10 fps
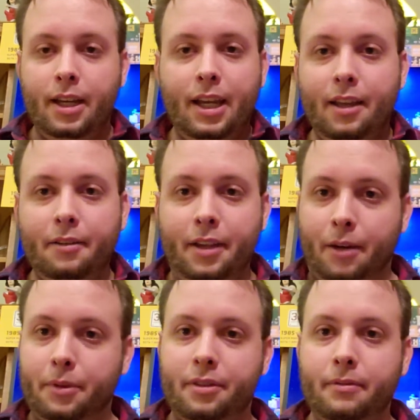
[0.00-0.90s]
And yeah,
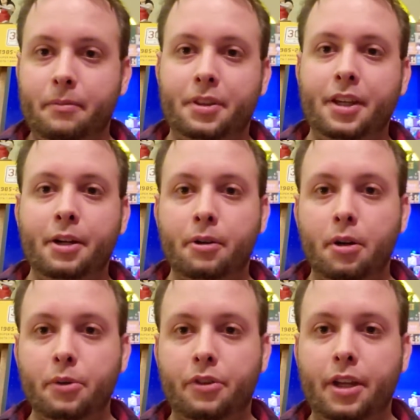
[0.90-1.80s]
with the
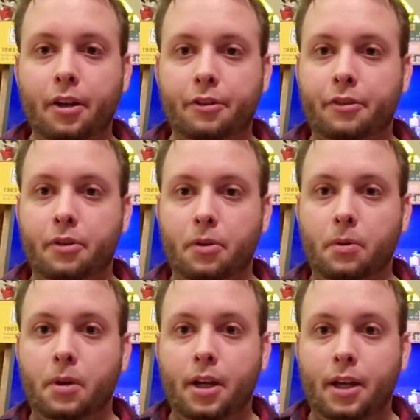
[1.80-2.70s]
heroes, they
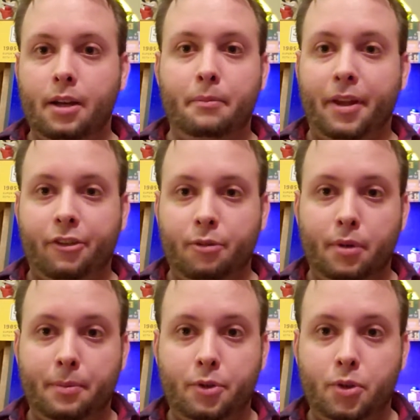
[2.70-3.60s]
also mess them
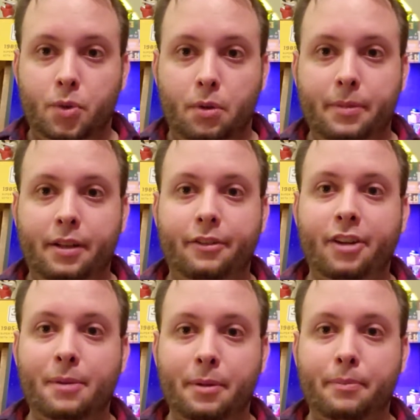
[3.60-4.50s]
up too. I mean,
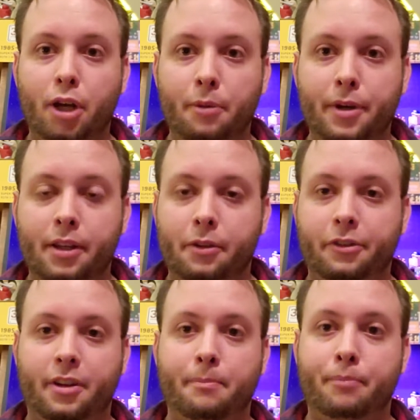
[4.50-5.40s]
Simon Belmont looks
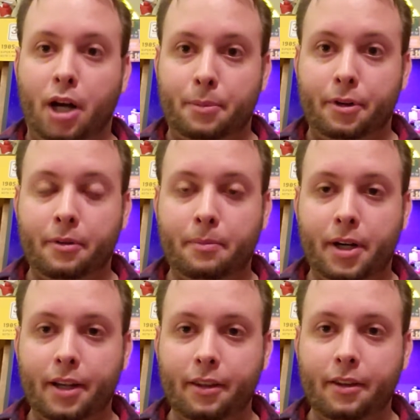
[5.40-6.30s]
like a bomber
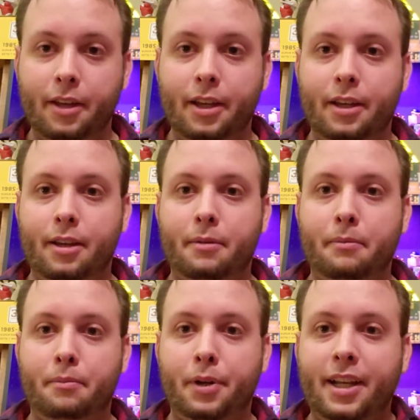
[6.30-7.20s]
pilot,
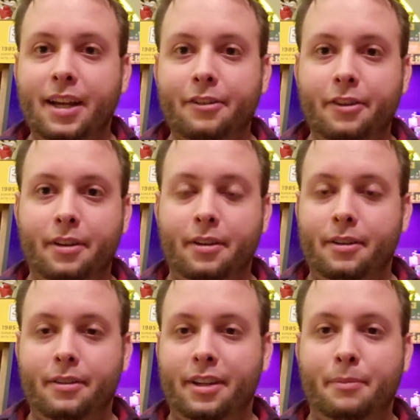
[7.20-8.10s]
but he acts like
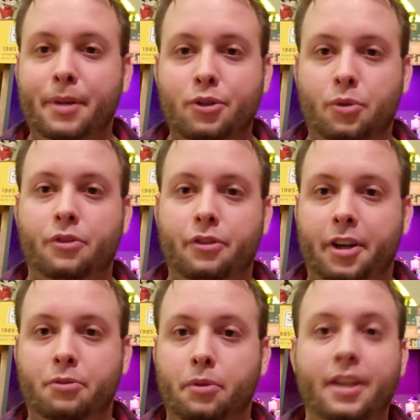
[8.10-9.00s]
a
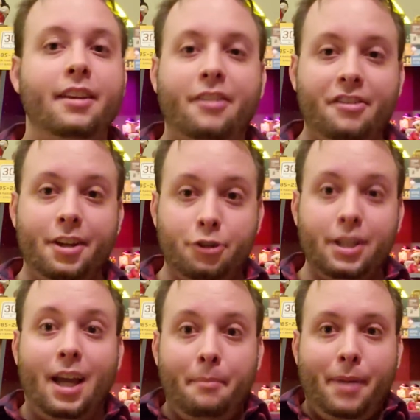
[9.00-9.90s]
metrosexual. He's essentially
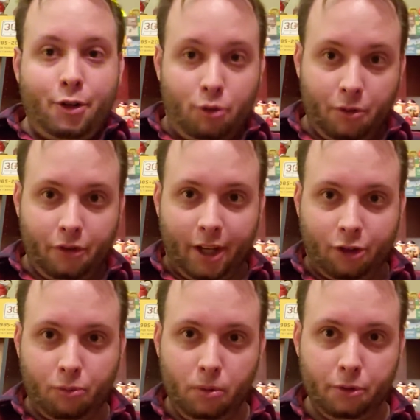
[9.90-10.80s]
a
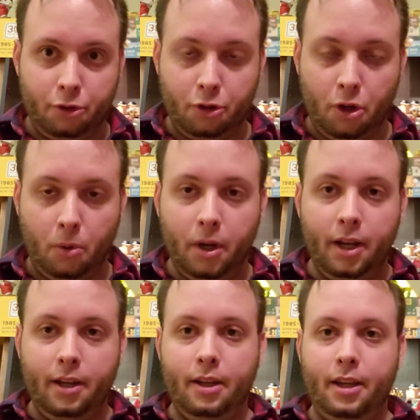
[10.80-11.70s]
metrosexual in the show.
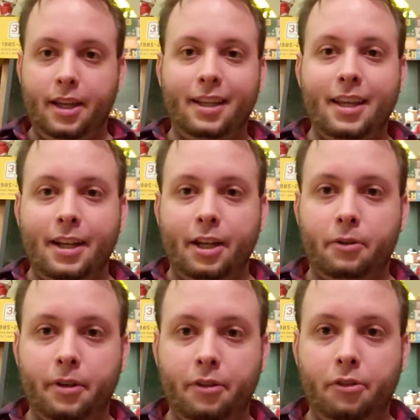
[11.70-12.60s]
And Kid
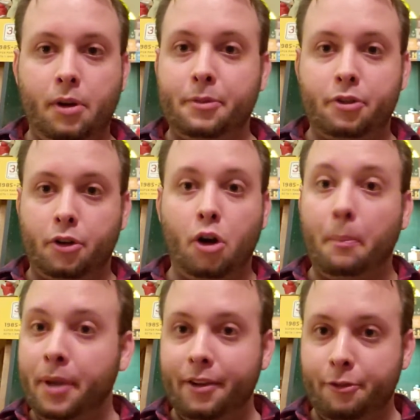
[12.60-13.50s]
Icarus, who I'm just going to call
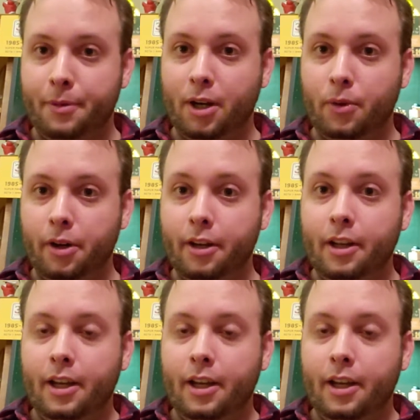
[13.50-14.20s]
Pit from now on,